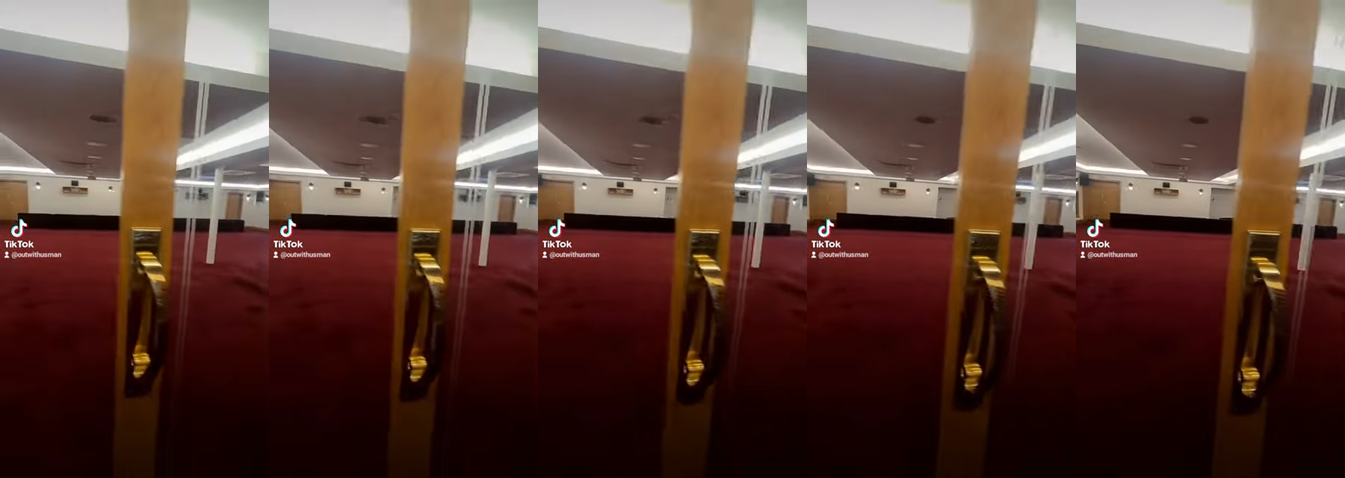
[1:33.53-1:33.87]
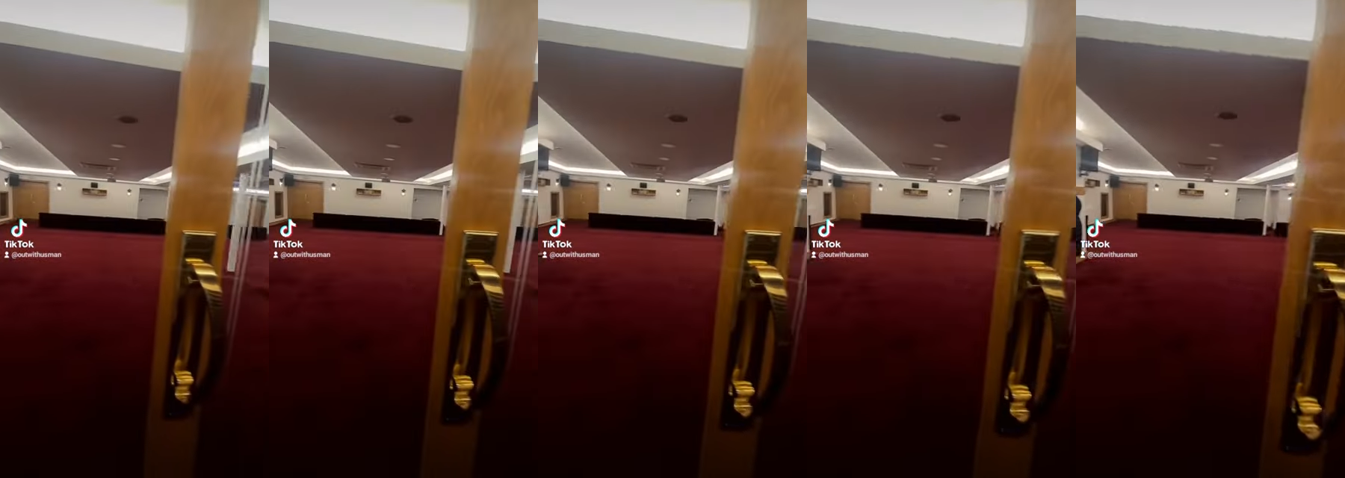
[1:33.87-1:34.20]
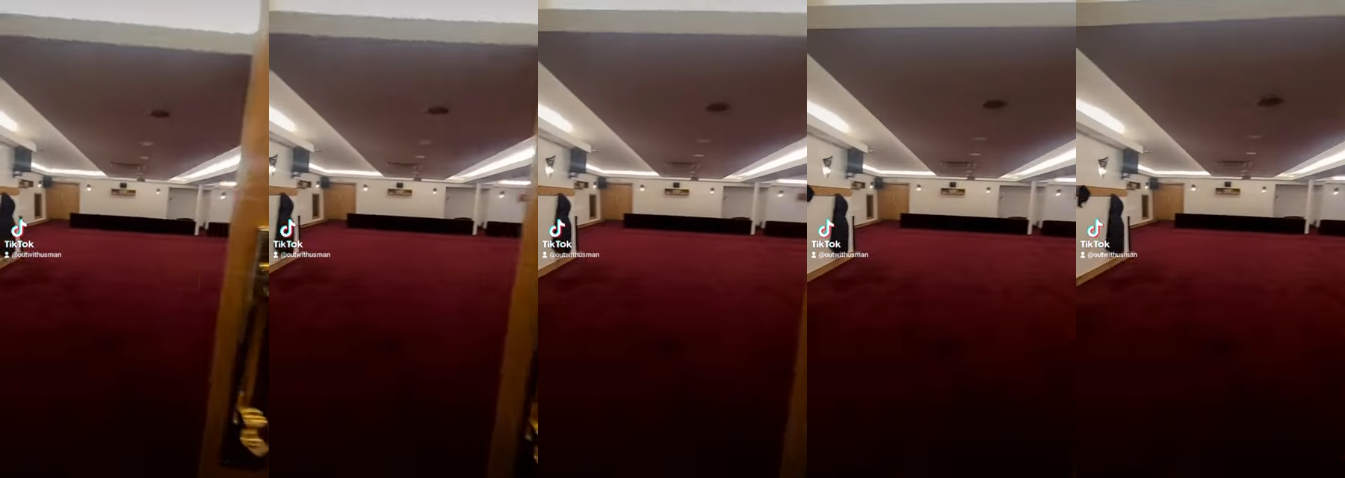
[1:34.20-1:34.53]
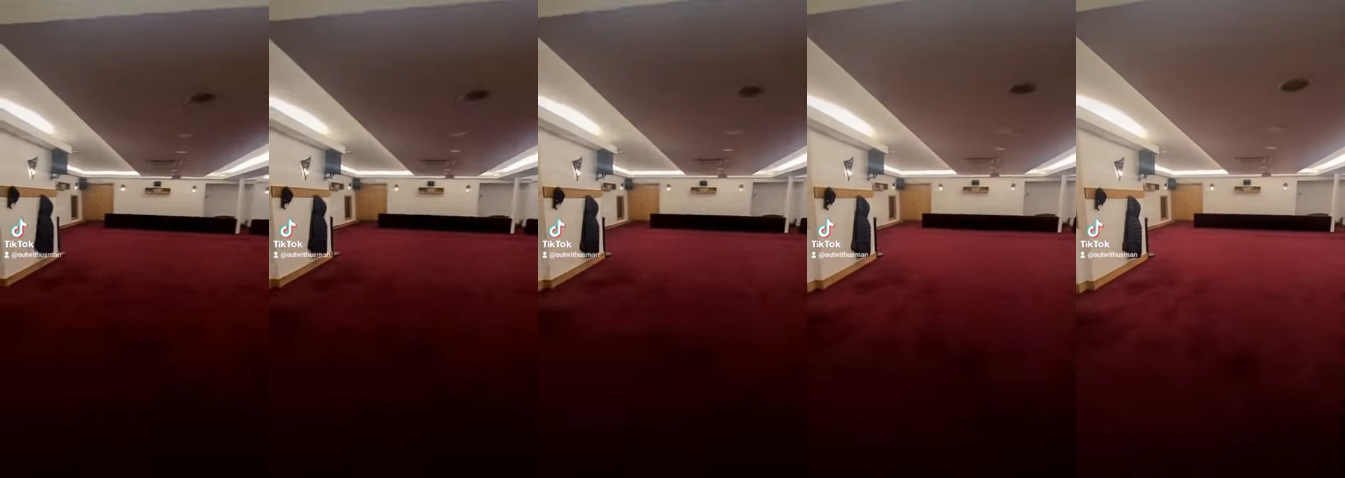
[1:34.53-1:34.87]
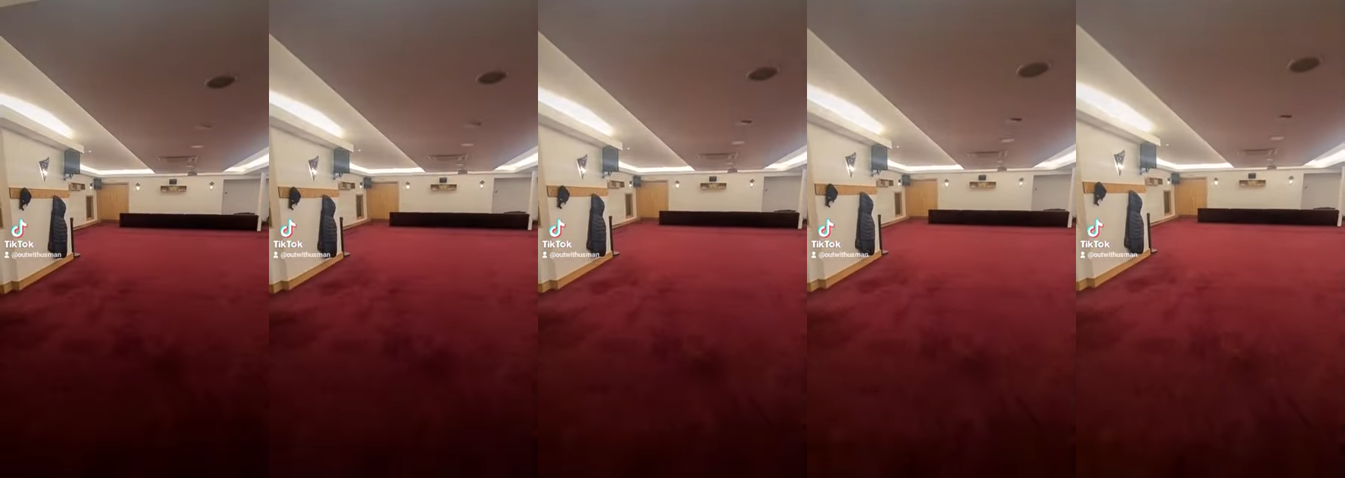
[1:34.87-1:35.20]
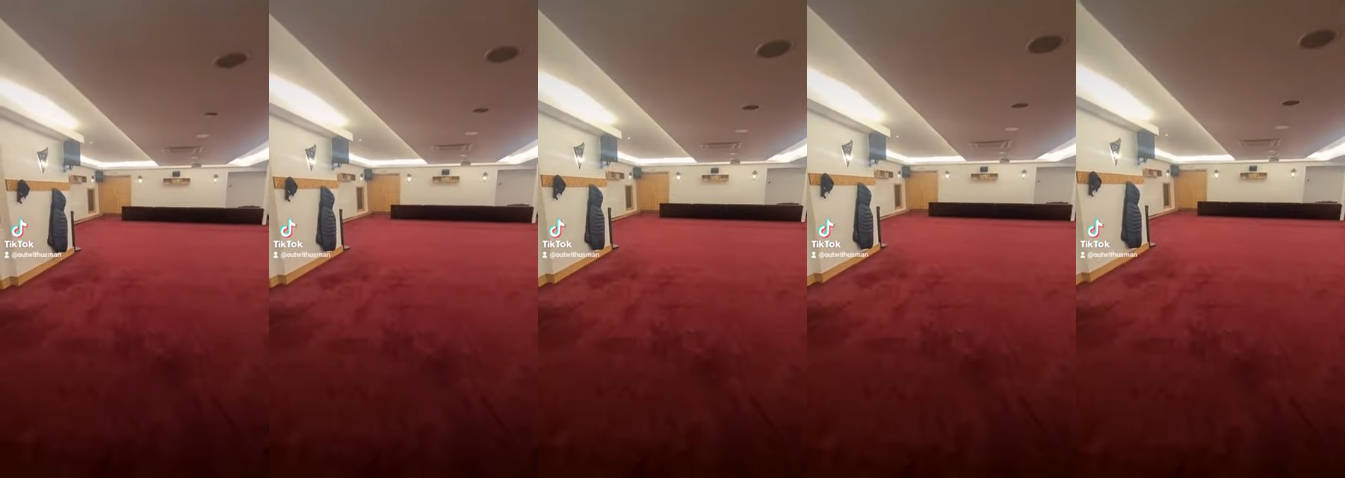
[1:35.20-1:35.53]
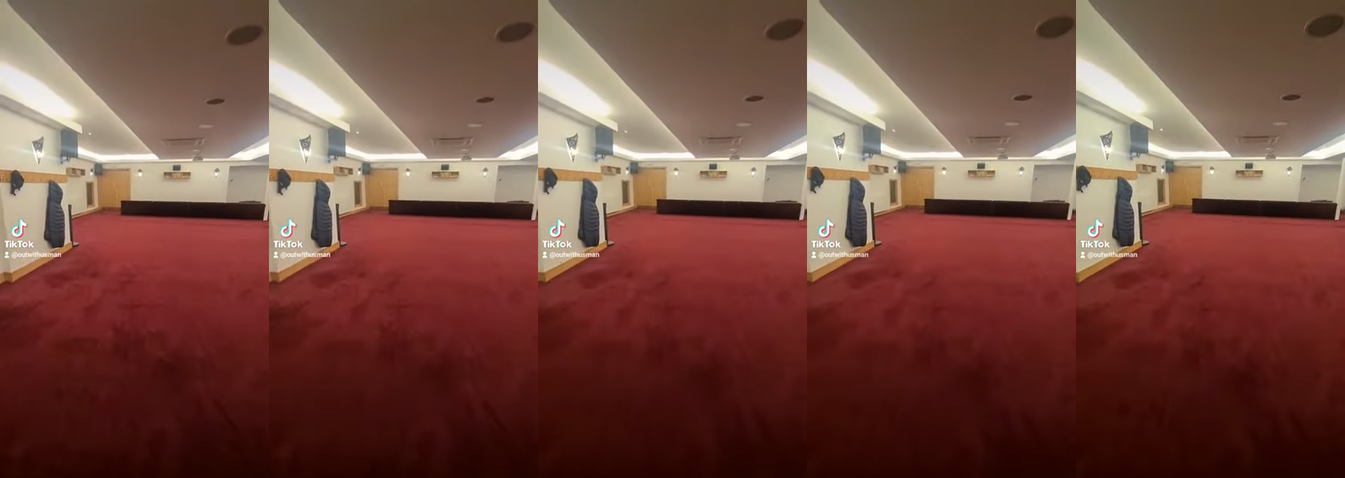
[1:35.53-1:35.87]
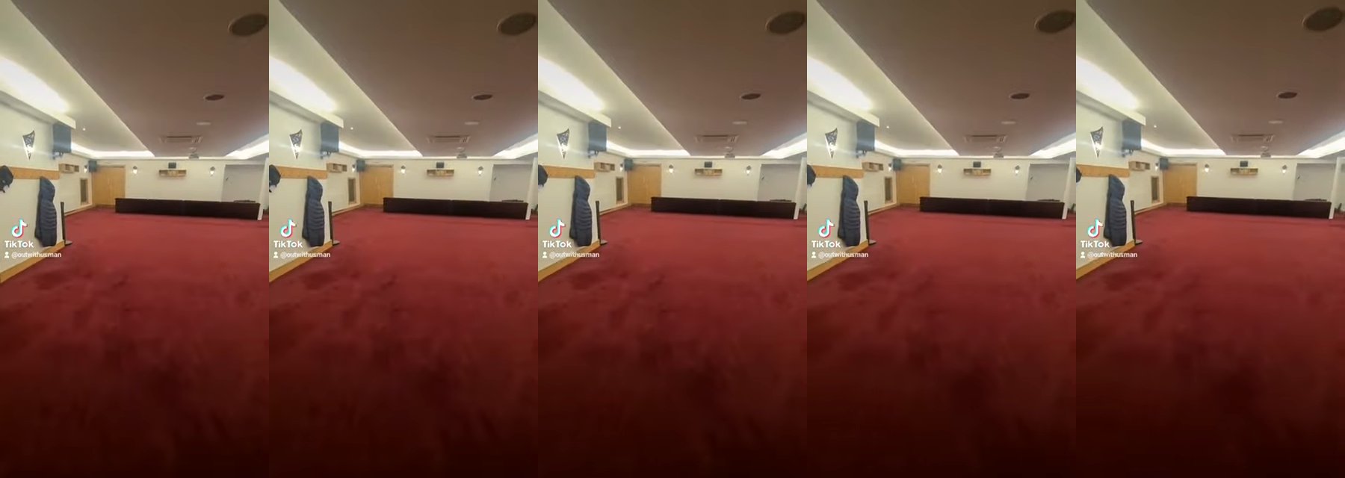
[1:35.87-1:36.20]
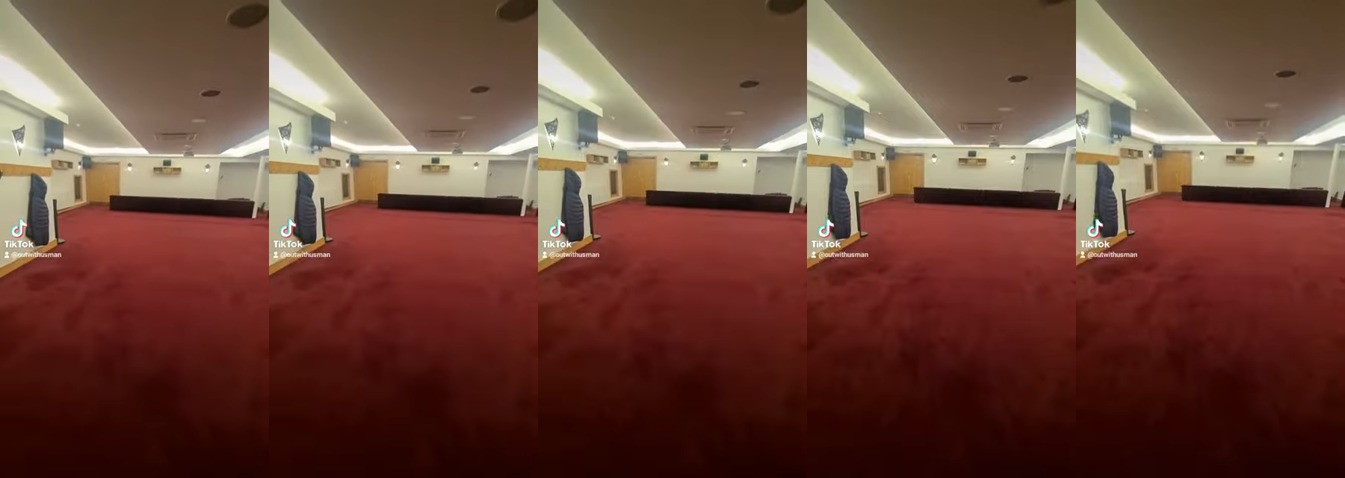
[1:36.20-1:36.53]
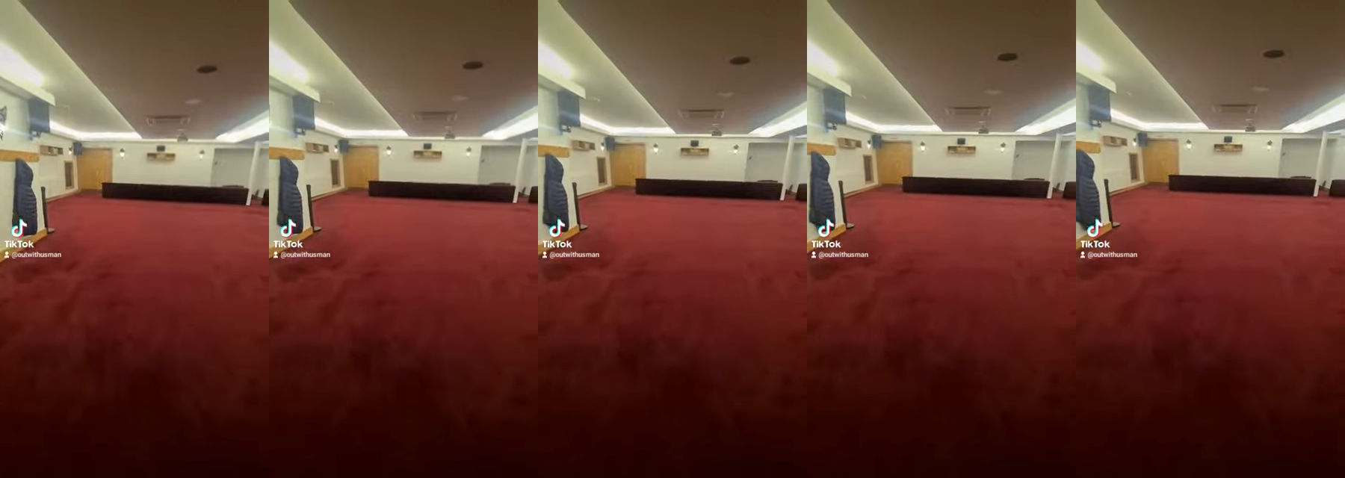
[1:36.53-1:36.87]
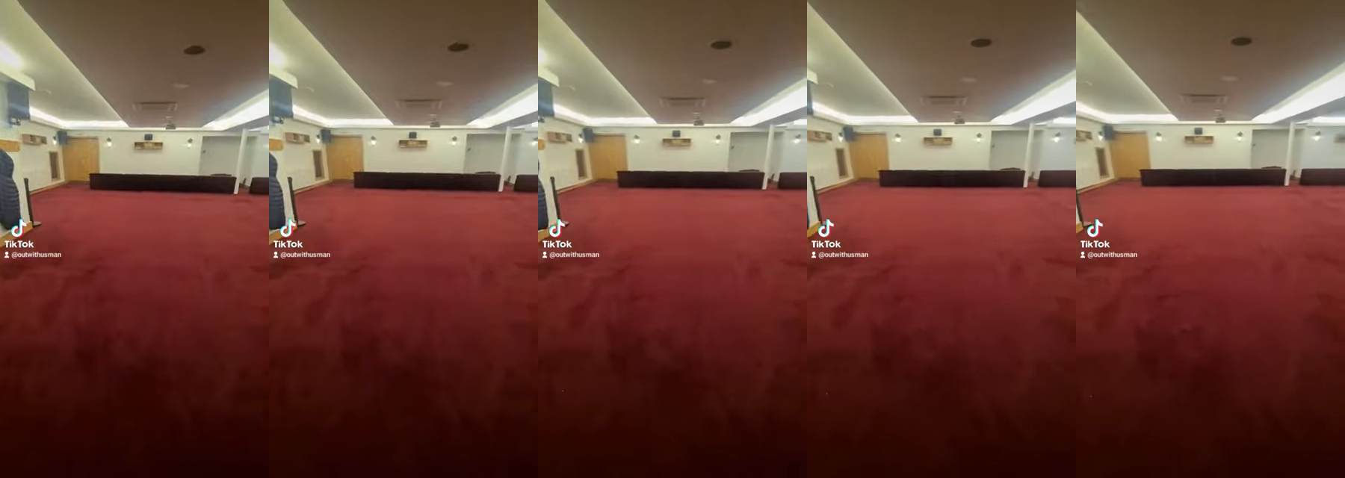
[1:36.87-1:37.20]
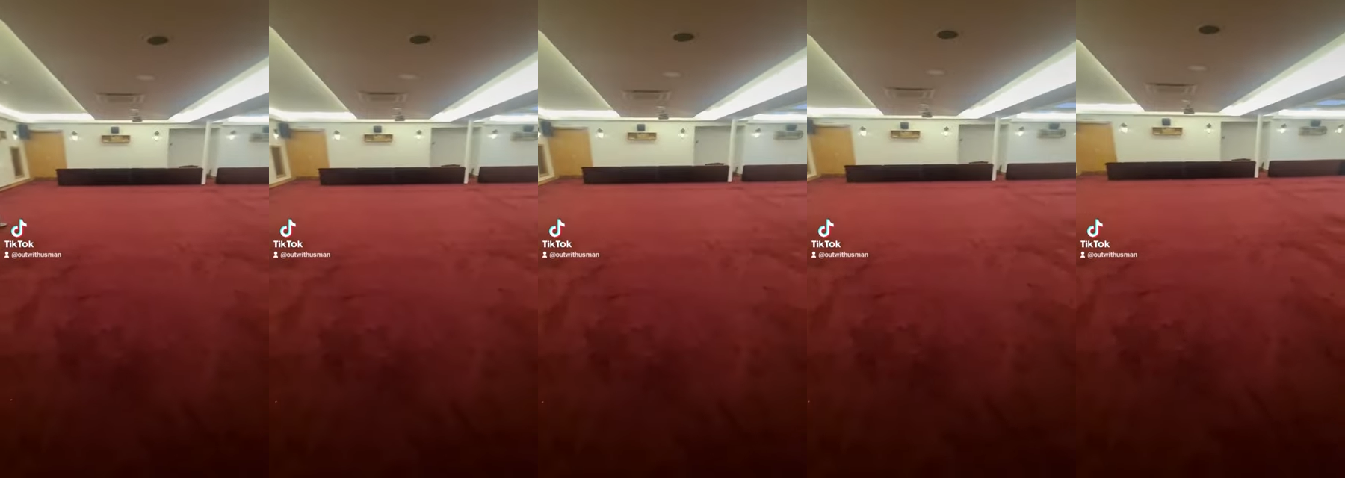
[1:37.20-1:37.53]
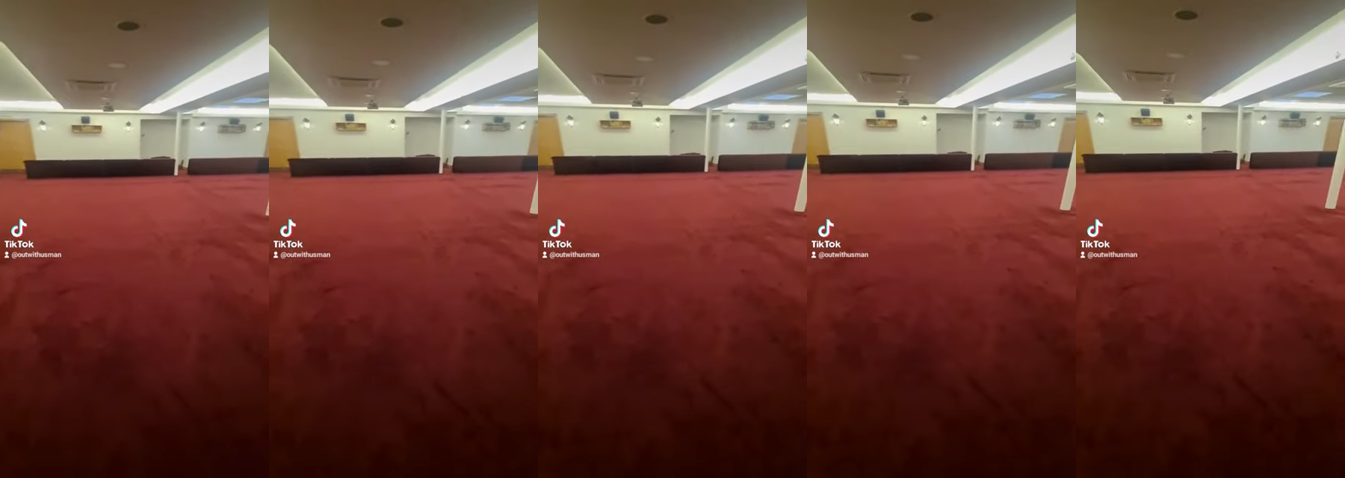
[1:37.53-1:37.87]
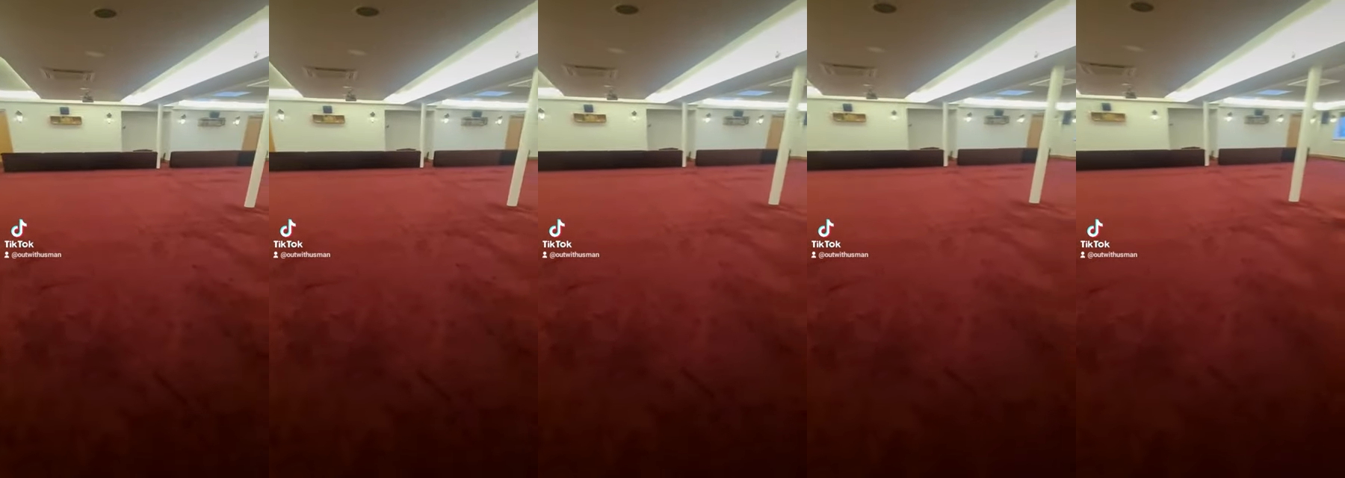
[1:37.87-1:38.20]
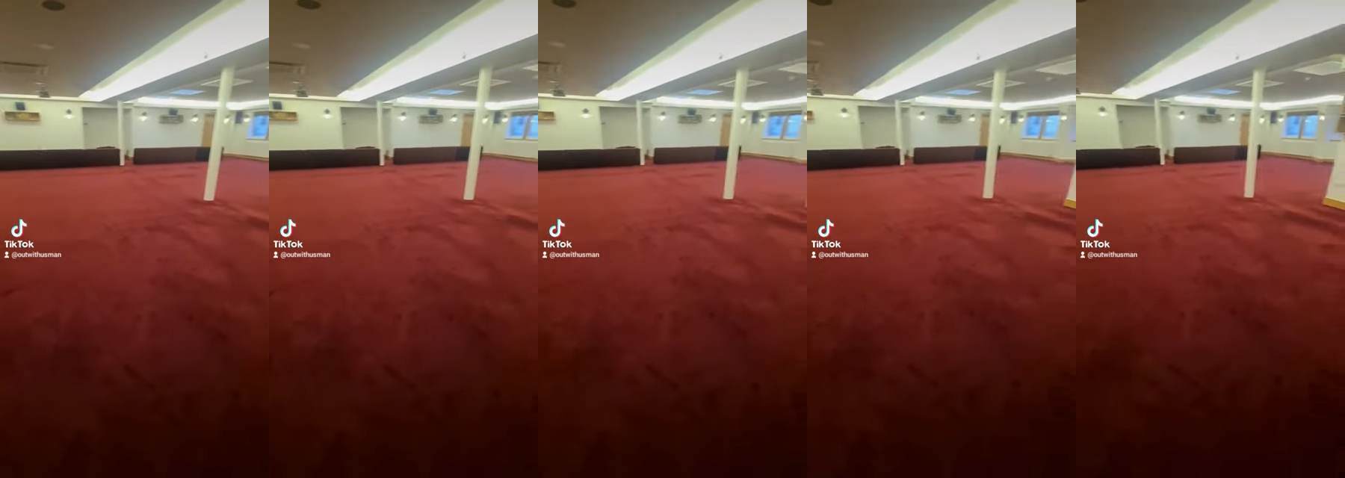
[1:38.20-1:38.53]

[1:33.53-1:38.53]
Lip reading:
Nobody's mouth can be seen.